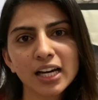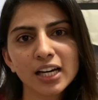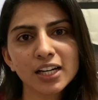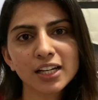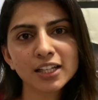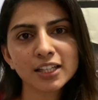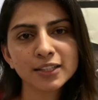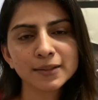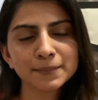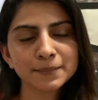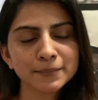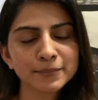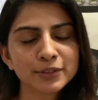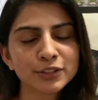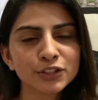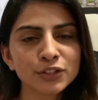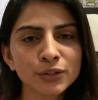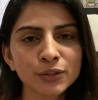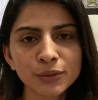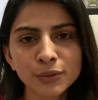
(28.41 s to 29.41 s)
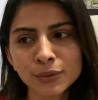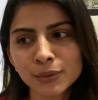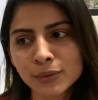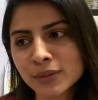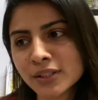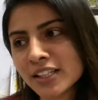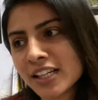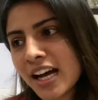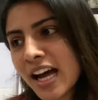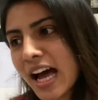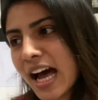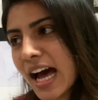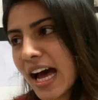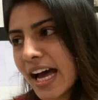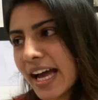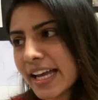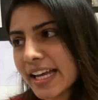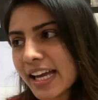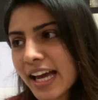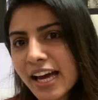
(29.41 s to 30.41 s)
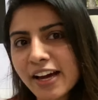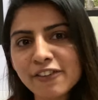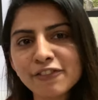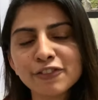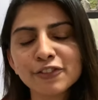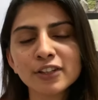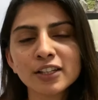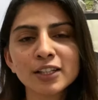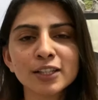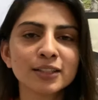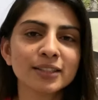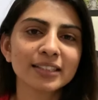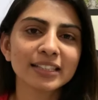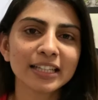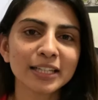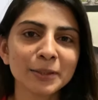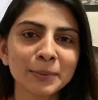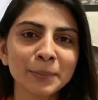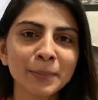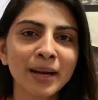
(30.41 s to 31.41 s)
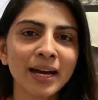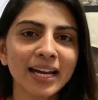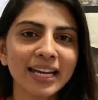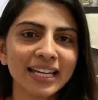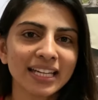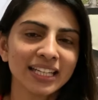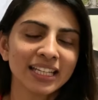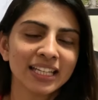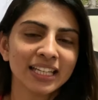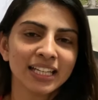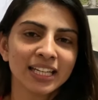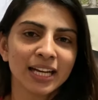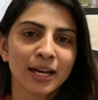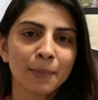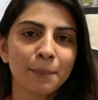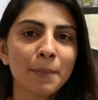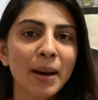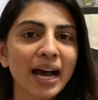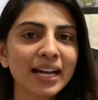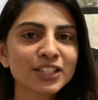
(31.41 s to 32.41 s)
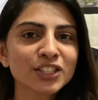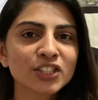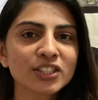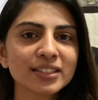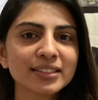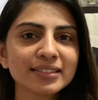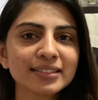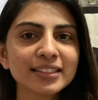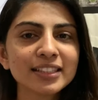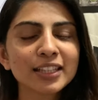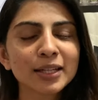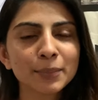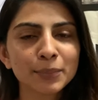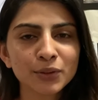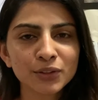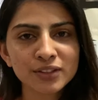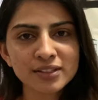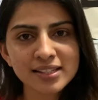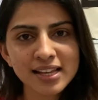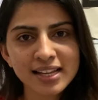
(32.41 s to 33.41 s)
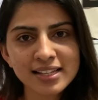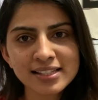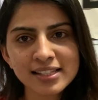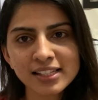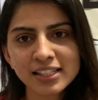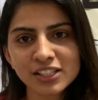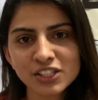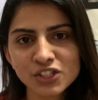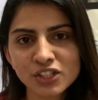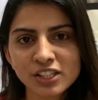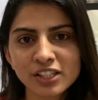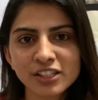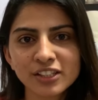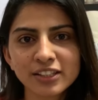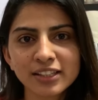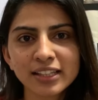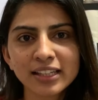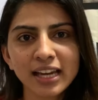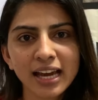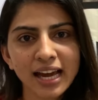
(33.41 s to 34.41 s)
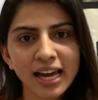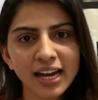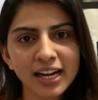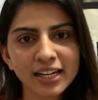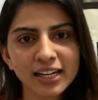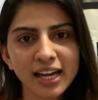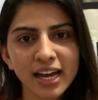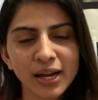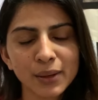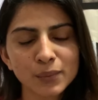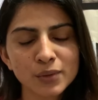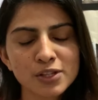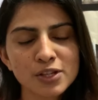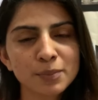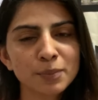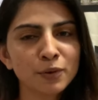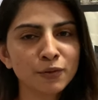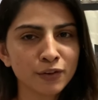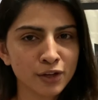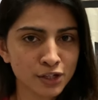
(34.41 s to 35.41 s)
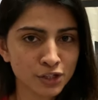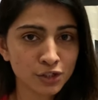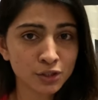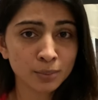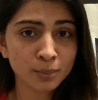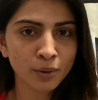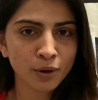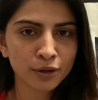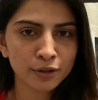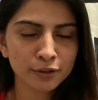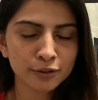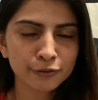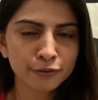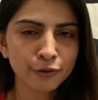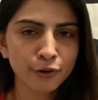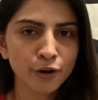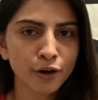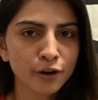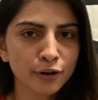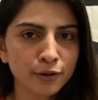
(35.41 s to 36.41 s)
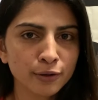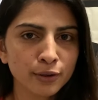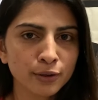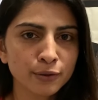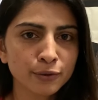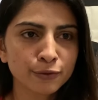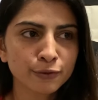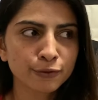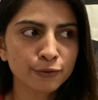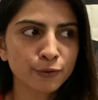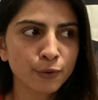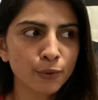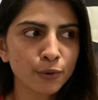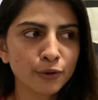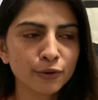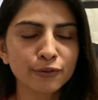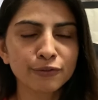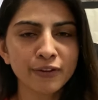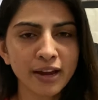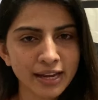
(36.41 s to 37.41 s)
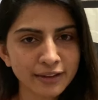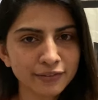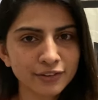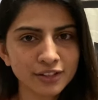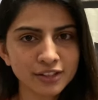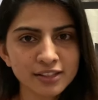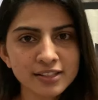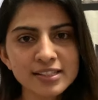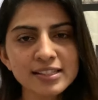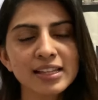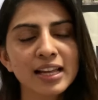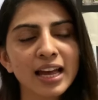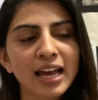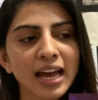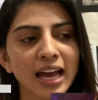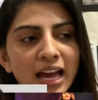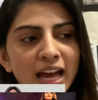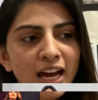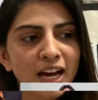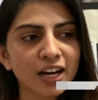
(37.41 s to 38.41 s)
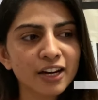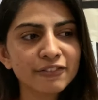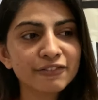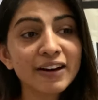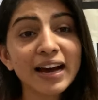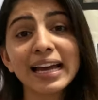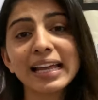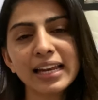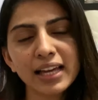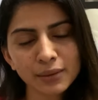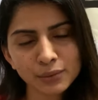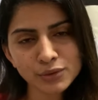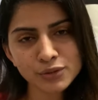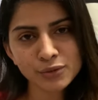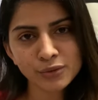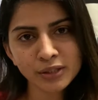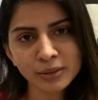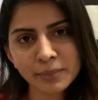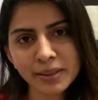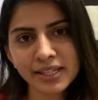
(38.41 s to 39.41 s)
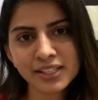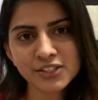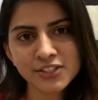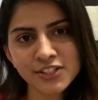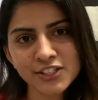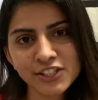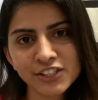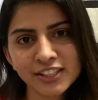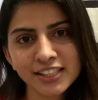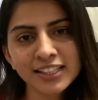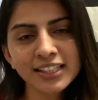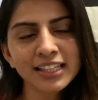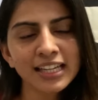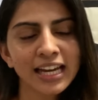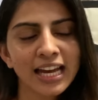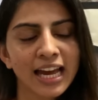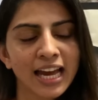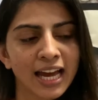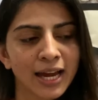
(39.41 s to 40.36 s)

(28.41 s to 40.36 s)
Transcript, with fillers: Um, so I have uh, done my bachelor's in computer science and engineering, and I was a professional model for four, five years while I was doing my engineering.